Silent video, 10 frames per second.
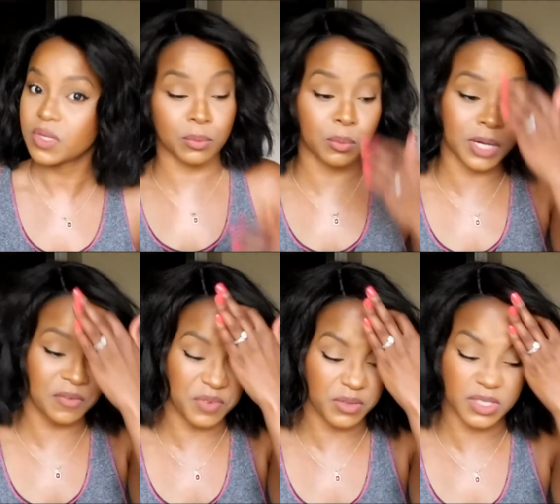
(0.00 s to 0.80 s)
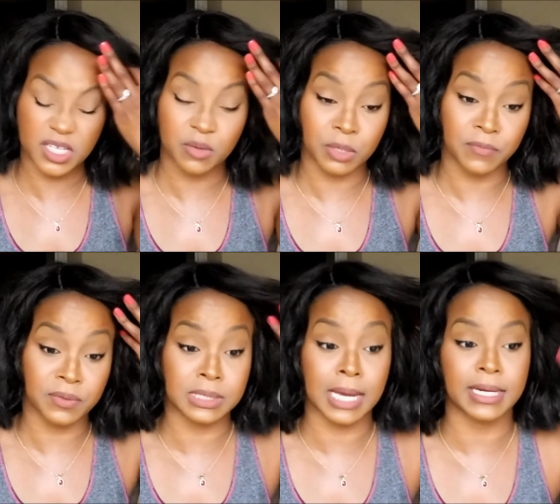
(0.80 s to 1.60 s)
When I felt this hair, when I
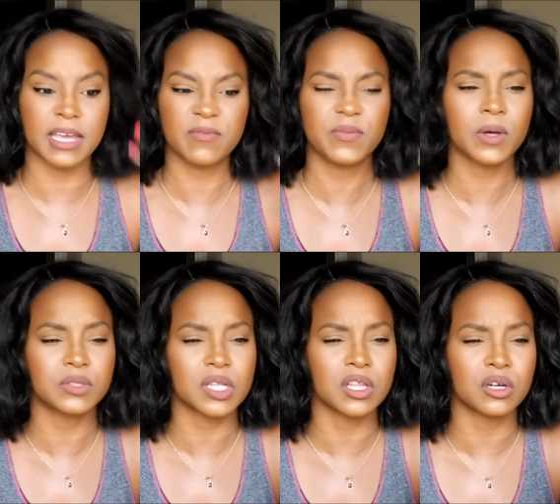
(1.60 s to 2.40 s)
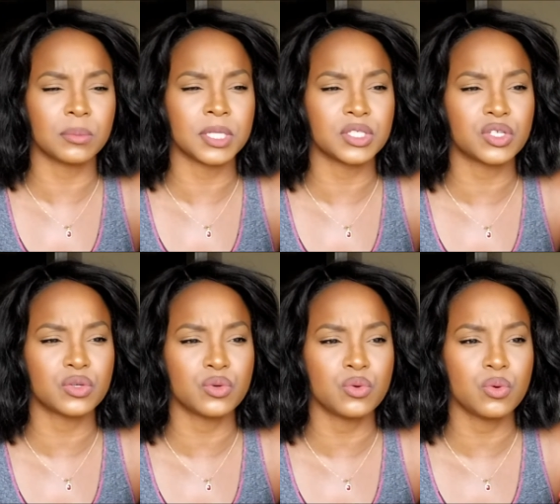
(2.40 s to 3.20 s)
first got it, it felt a little bit
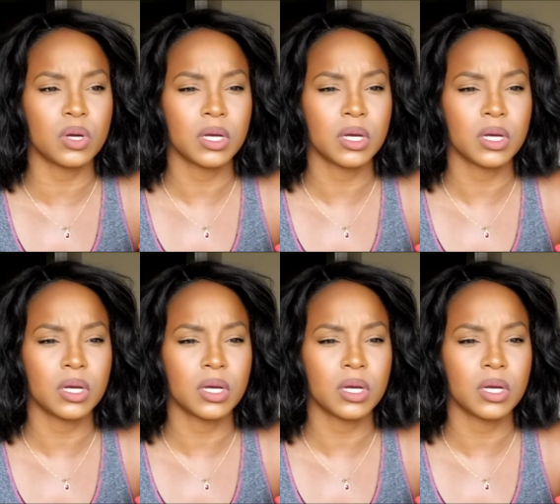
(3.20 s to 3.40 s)
too